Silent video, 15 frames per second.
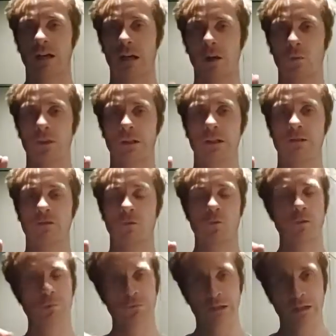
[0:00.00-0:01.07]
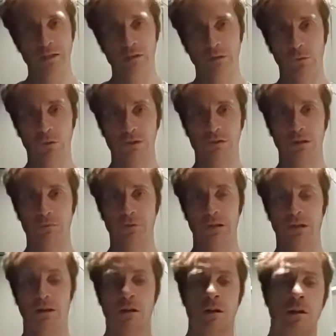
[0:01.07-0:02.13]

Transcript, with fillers: how we need to replace it with something.